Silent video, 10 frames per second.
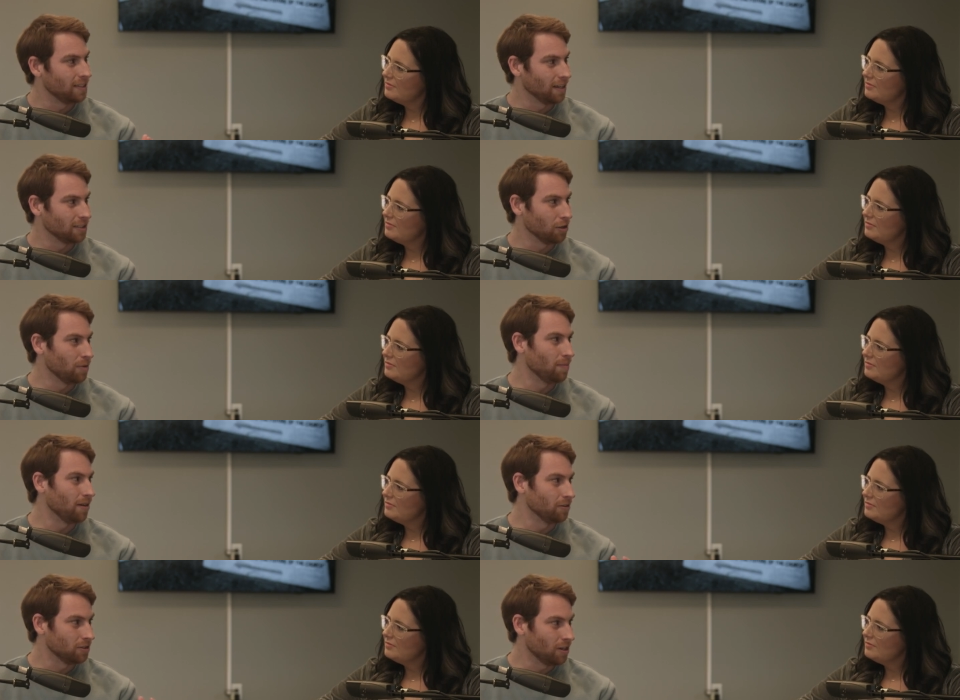Speaker 1: tell us a little bit
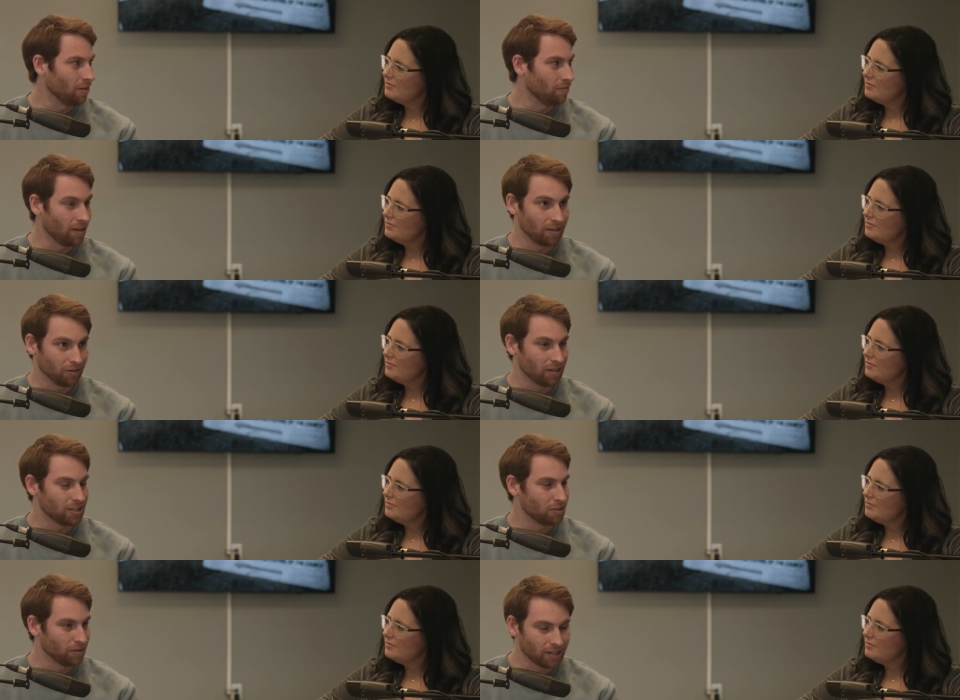about yourself and your
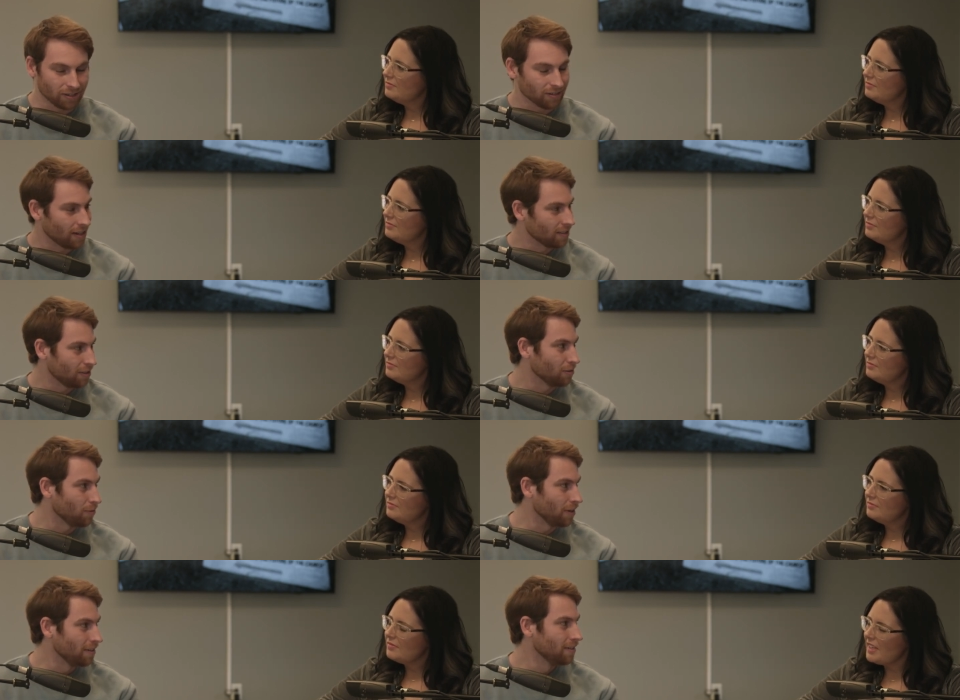history here at
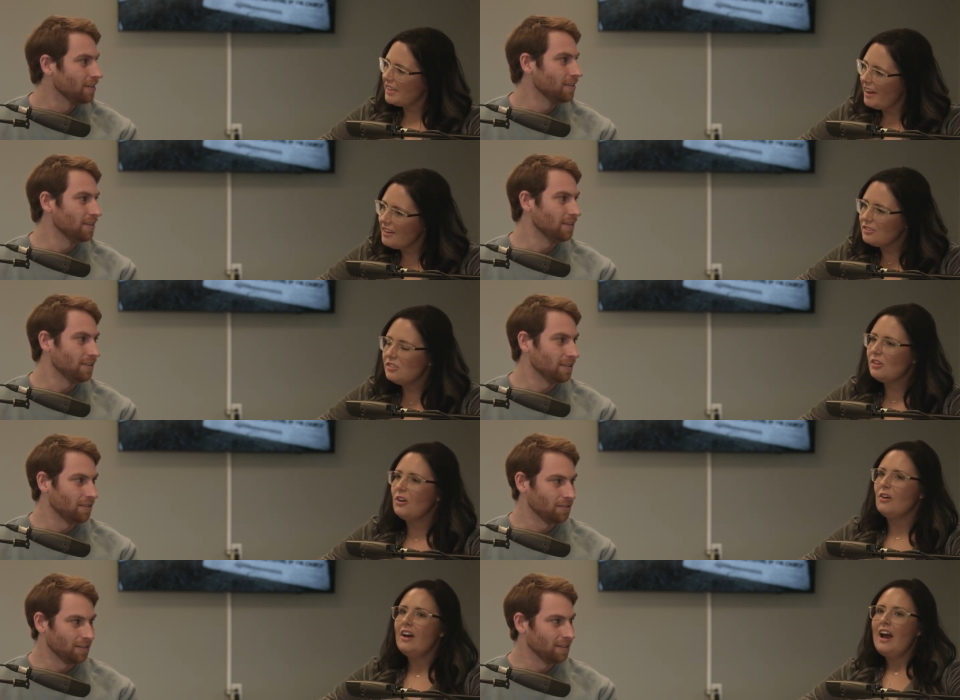Centerpoint.
Speaker 2: Yeah,
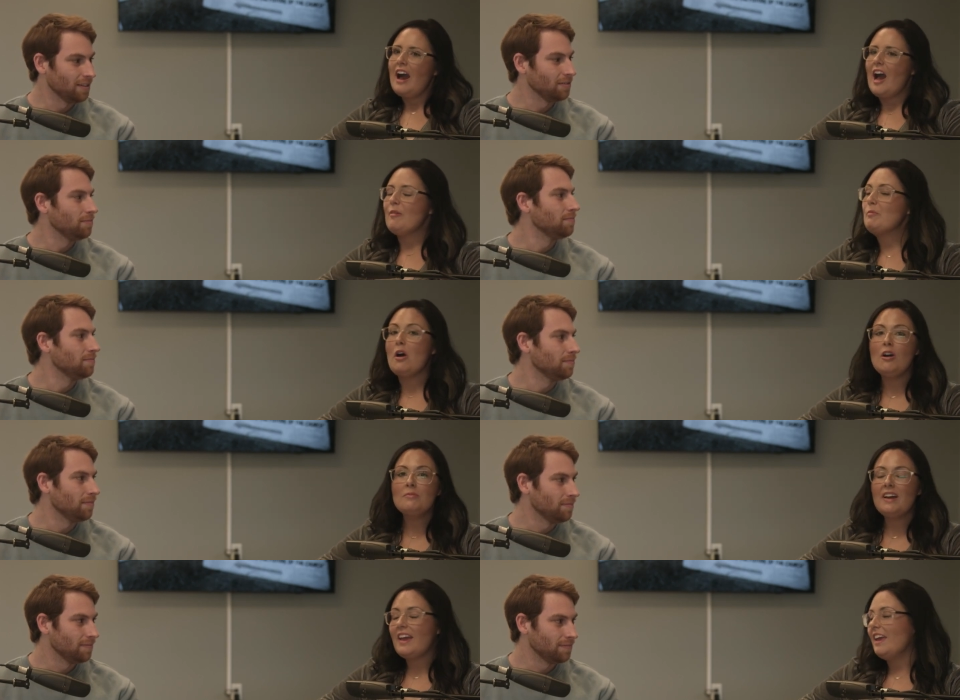so I'm a
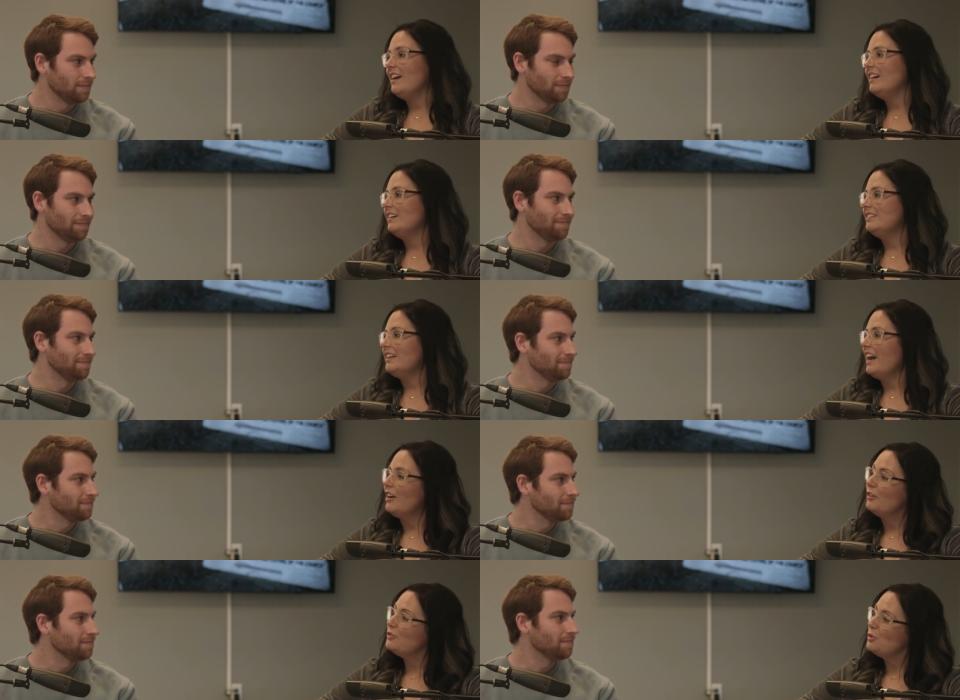mom and I
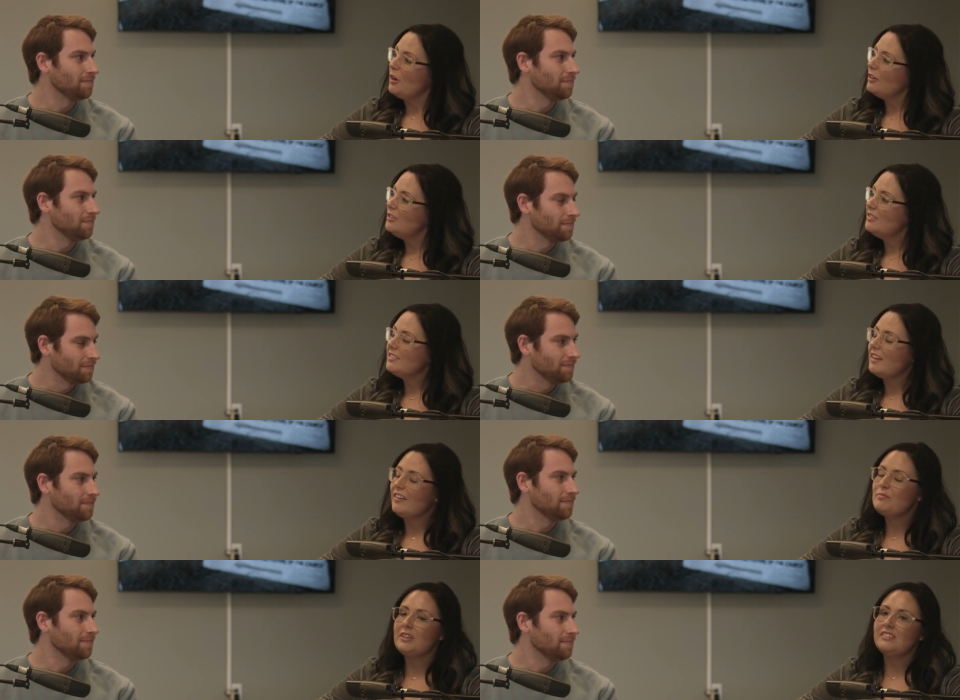have two daughters.
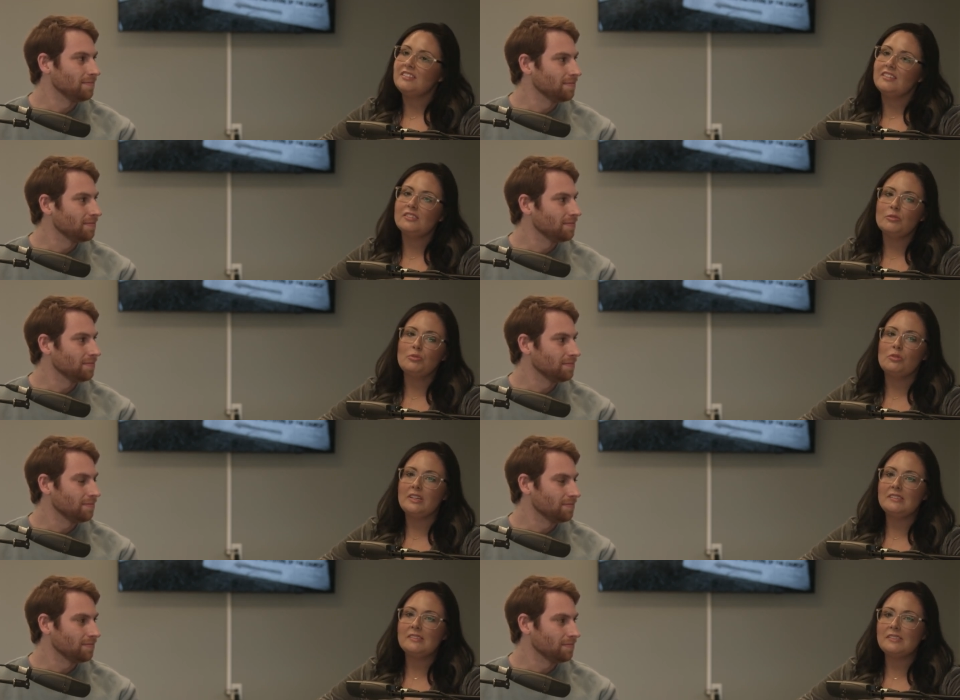I've been attending
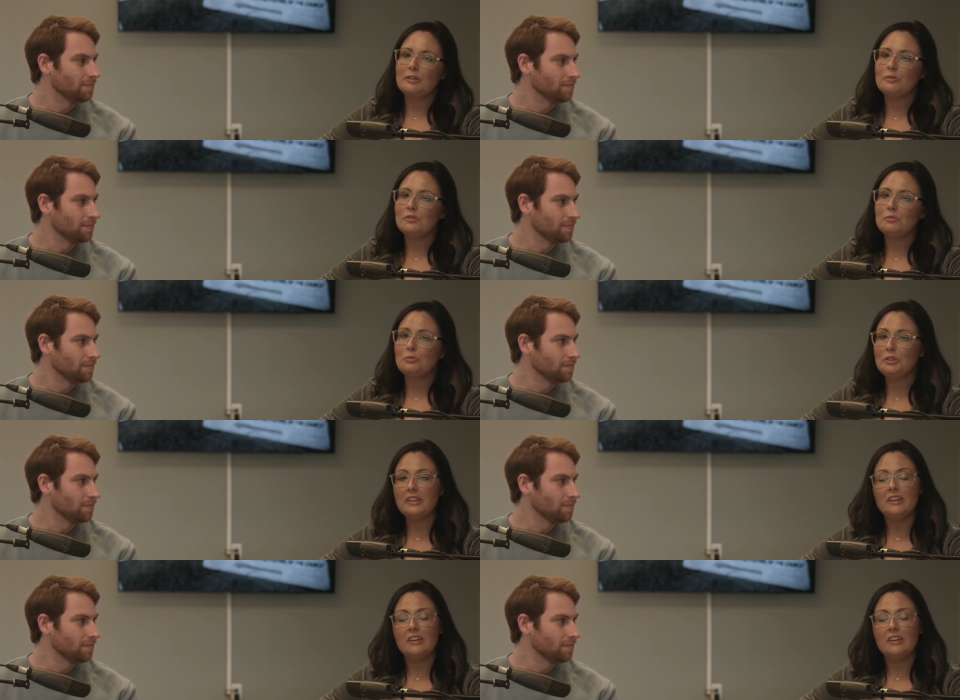Centerpoint since I was really